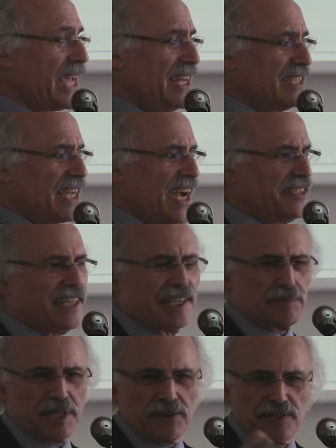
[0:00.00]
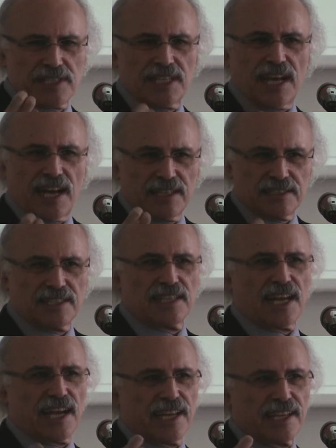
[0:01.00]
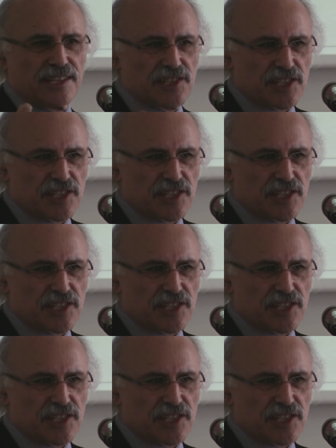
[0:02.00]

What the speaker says: And I think there is an underlying